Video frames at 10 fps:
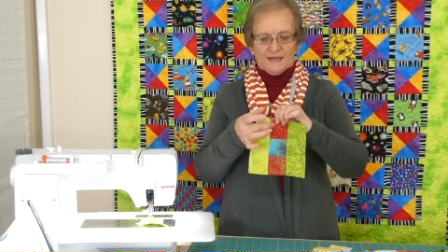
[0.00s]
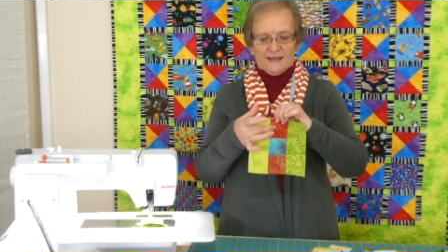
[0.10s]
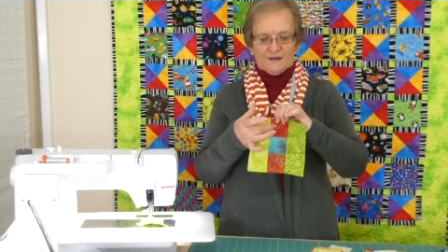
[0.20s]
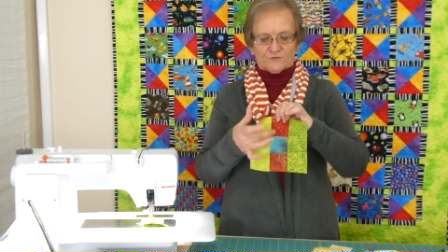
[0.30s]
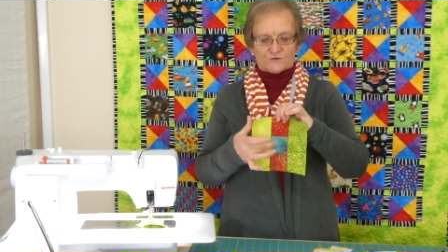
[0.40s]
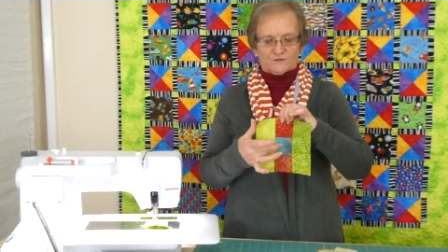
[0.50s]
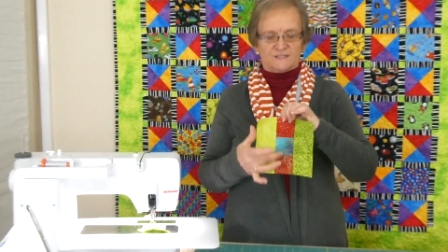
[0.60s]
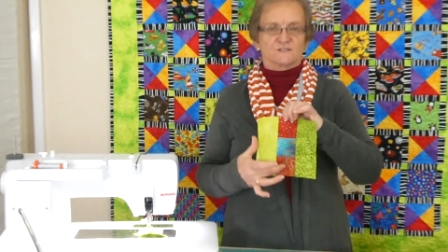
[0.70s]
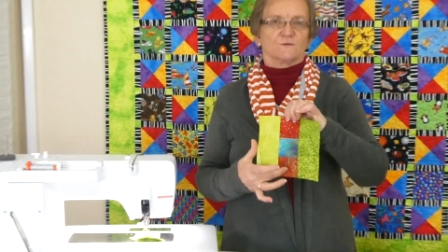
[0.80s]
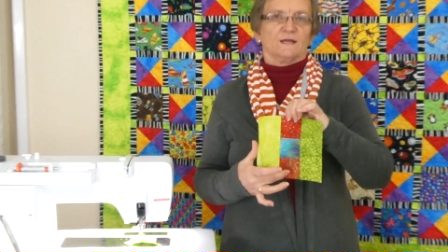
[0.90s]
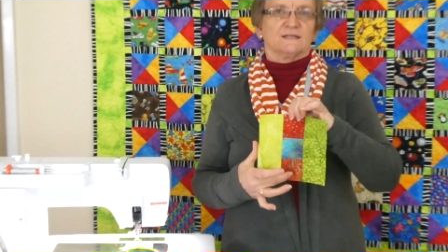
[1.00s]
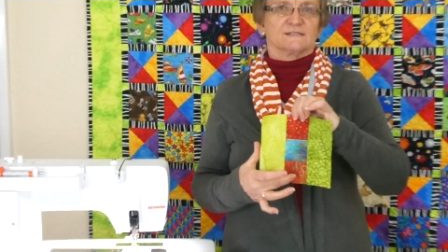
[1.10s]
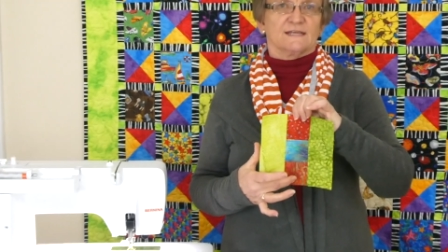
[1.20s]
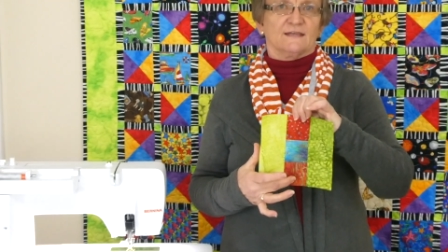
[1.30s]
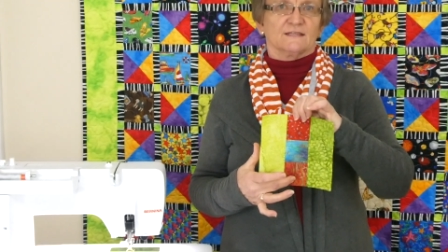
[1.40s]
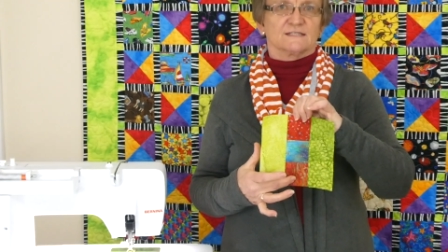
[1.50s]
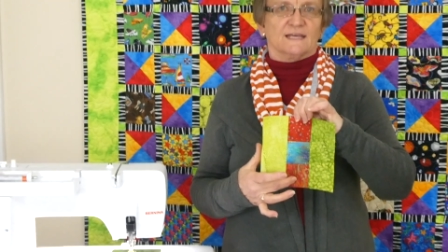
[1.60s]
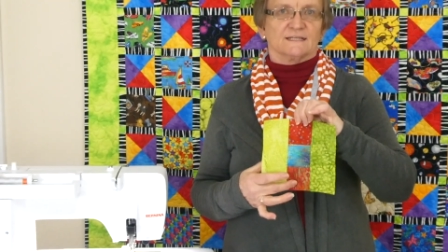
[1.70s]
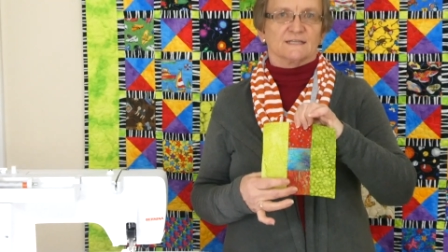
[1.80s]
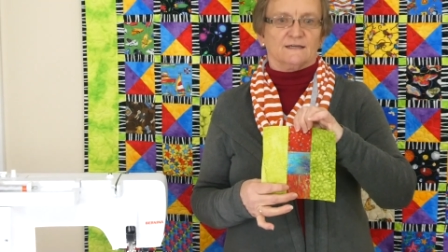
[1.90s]
and three squares down the
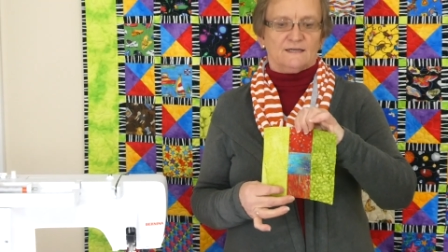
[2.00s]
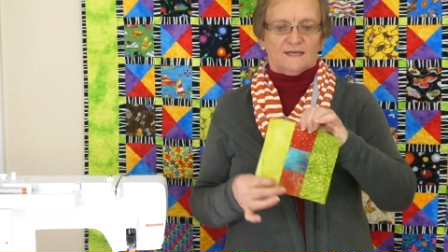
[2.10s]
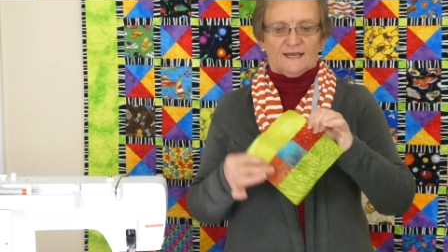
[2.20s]
center